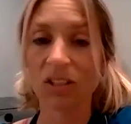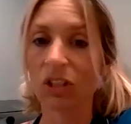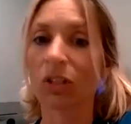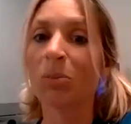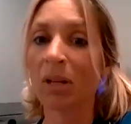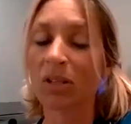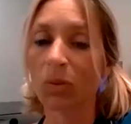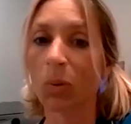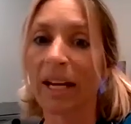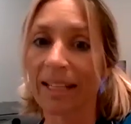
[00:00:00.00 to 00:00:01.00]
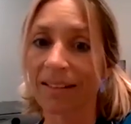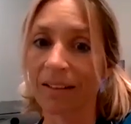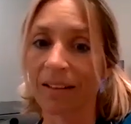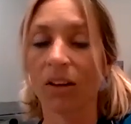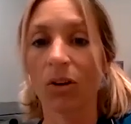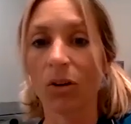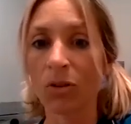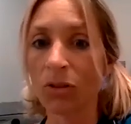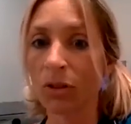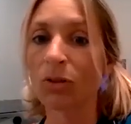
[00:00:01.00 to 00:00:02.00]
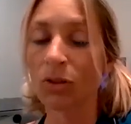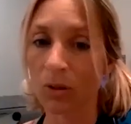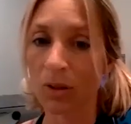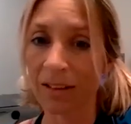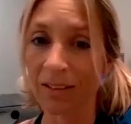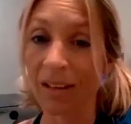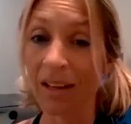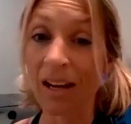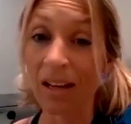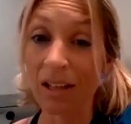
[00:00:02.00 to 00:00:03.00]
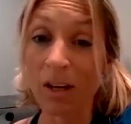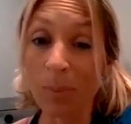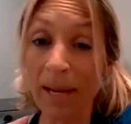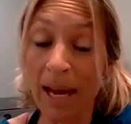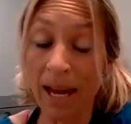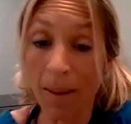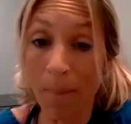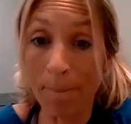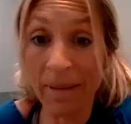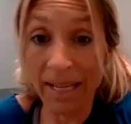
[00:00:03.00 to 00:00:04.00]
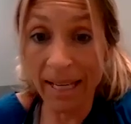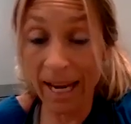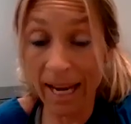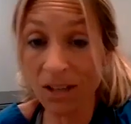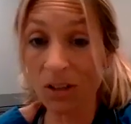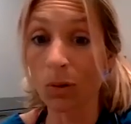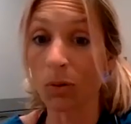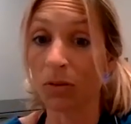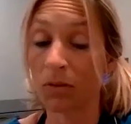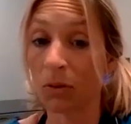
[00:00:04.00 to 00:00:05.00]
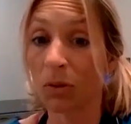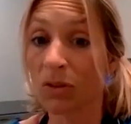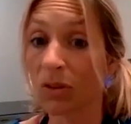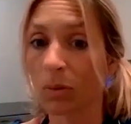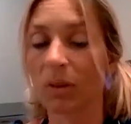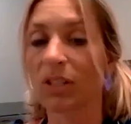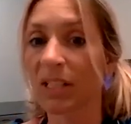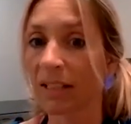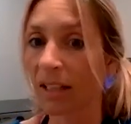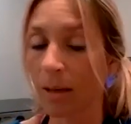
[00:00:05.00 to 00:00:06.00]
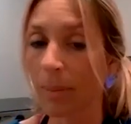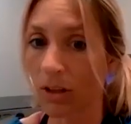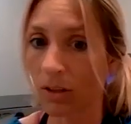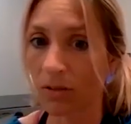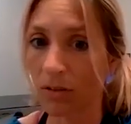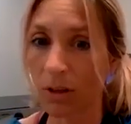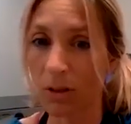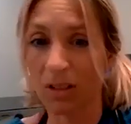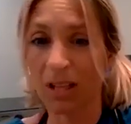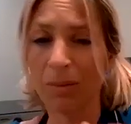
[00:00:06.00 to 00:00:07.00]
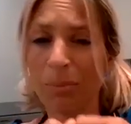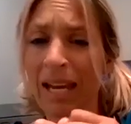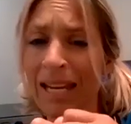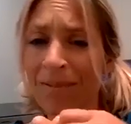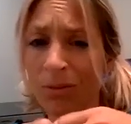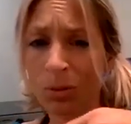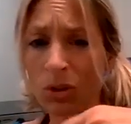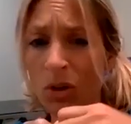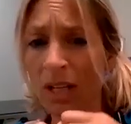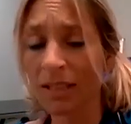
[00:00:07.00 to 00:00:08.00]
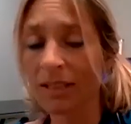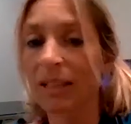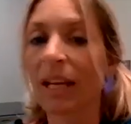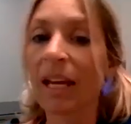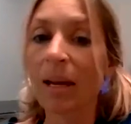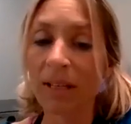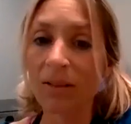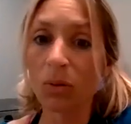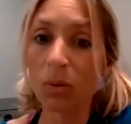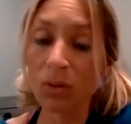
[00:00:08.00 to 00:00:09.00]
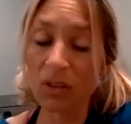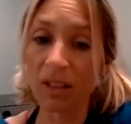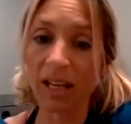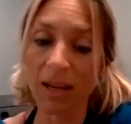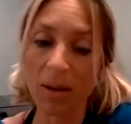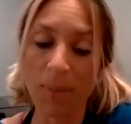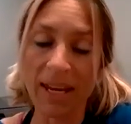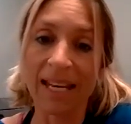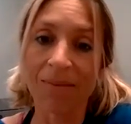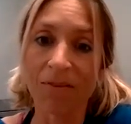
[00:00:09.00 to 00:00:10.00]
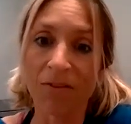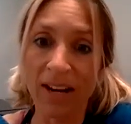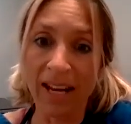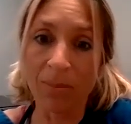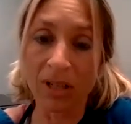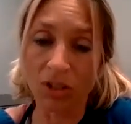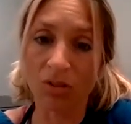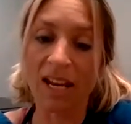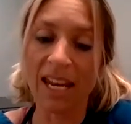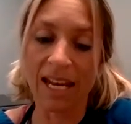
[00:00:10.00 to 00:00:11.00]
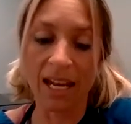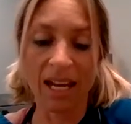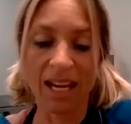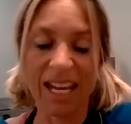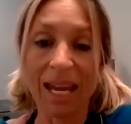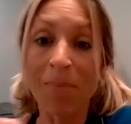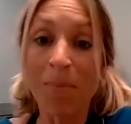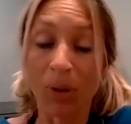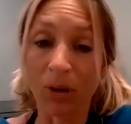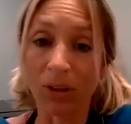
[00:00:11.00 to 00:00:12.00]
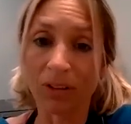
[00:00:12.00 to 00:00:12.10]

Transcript: Too much weight on those joints are going to be a mechanical force, which isn't going to be good for those painful joints, but it's also going to be an inflammatory input.